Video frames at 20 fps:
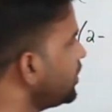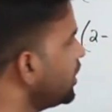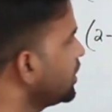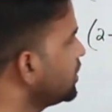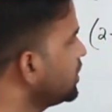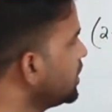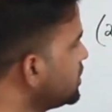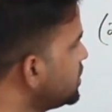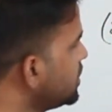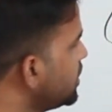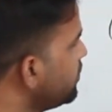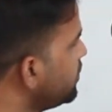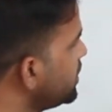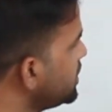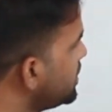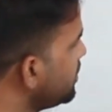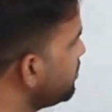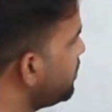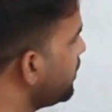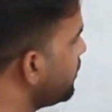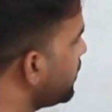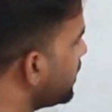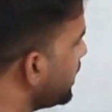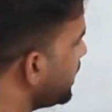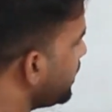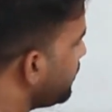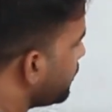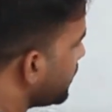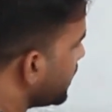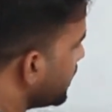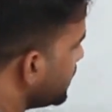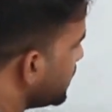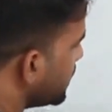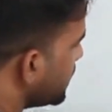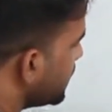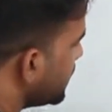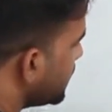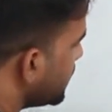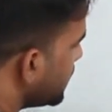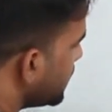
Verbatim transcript: That's it. We simplify it further.